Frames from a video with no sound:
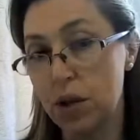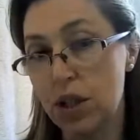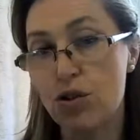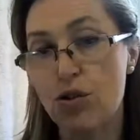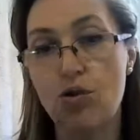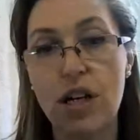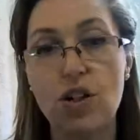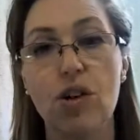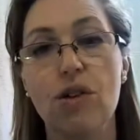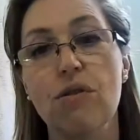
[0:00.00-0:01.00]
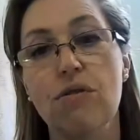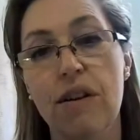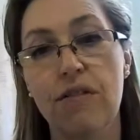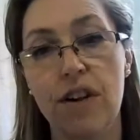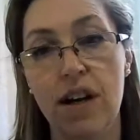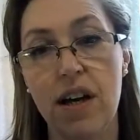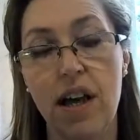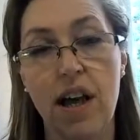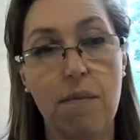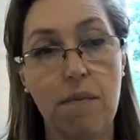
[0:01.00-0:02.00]
We stretch along the river
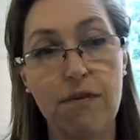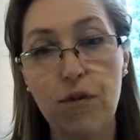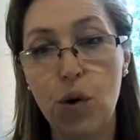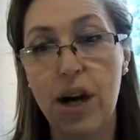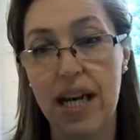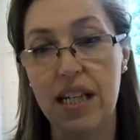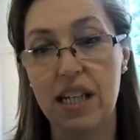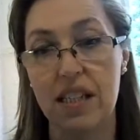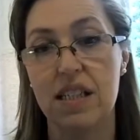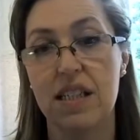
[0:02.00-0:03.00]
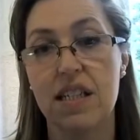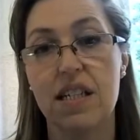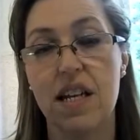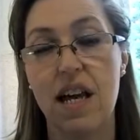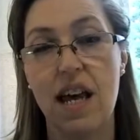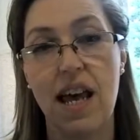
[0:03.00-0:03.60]
by 4 acres.